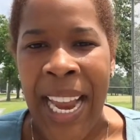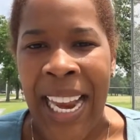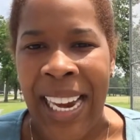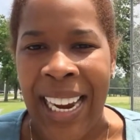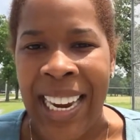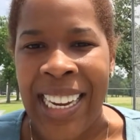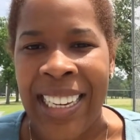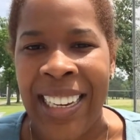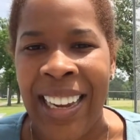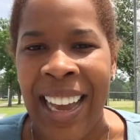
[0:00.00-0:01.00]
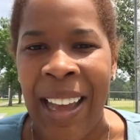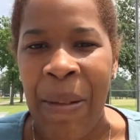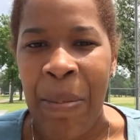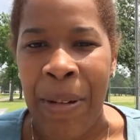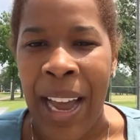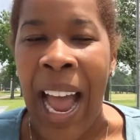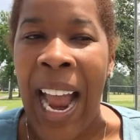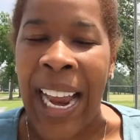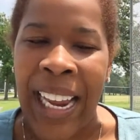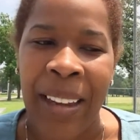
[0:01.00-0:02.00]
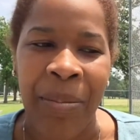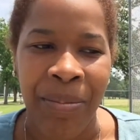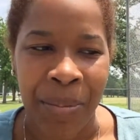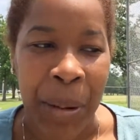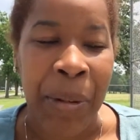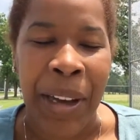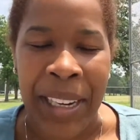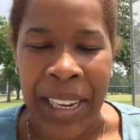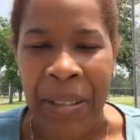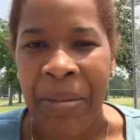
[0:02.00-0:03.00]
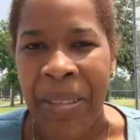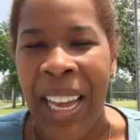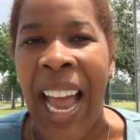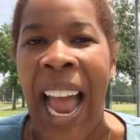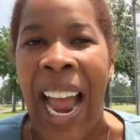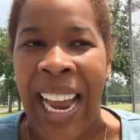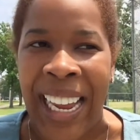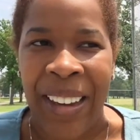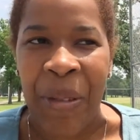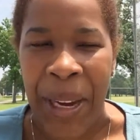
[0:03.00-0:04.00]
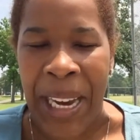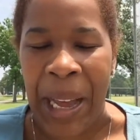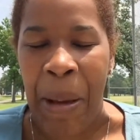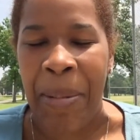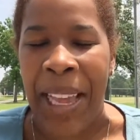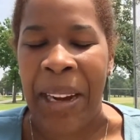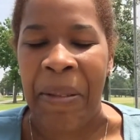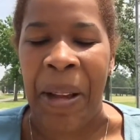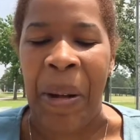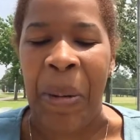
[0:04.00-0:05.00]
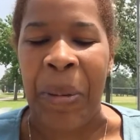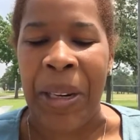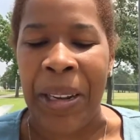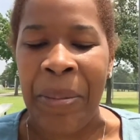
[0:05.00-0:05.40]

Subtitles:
and my body, I wake up like around